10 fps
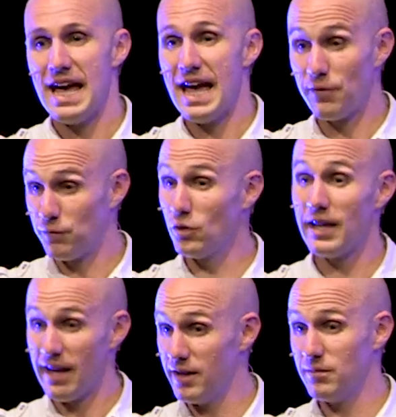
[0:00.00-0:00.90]
And if you'll
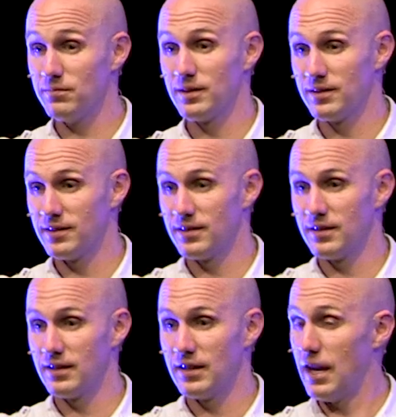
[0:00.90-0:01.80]
let Him,
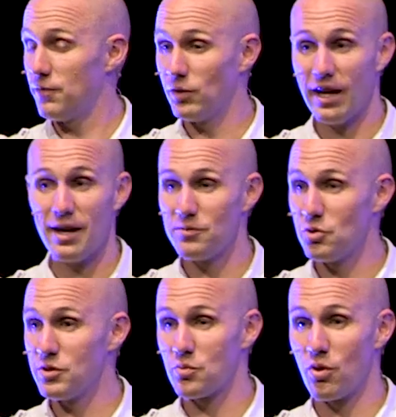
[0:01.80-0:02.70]
if you'll let Him
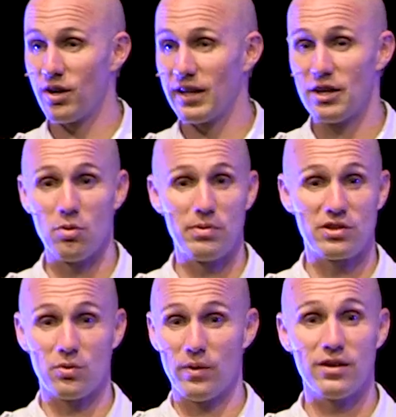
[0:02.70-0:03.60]
do His work and you'll be
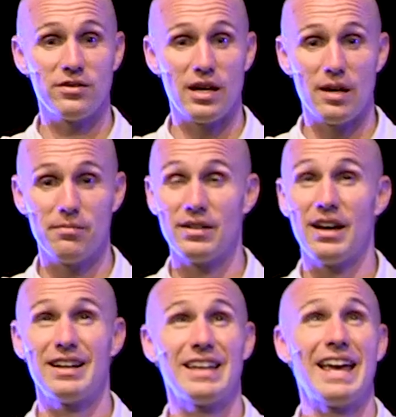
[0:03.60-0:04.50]
surrendered to Him,
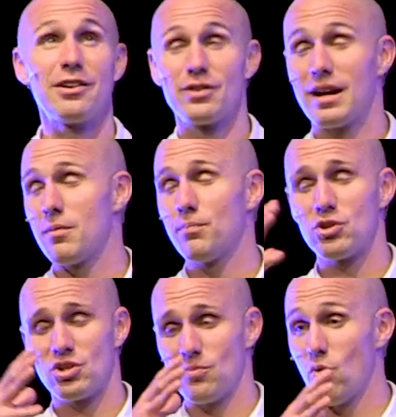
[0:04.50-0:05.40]
not get angry at Him,
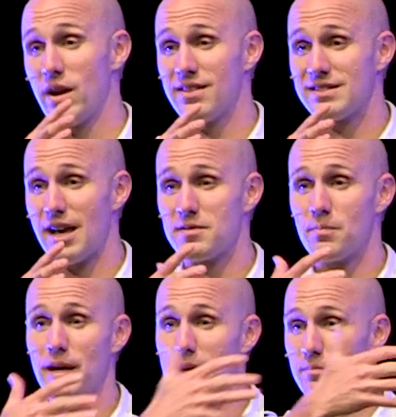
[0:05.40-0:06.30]
push Him away in the times
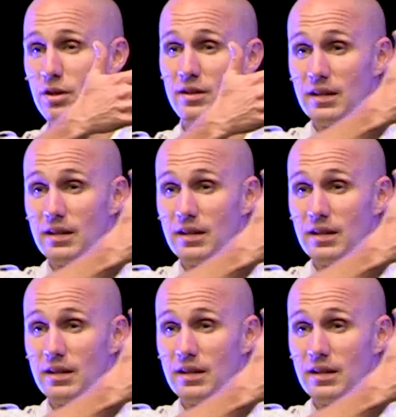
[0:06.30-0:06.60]
of pain, but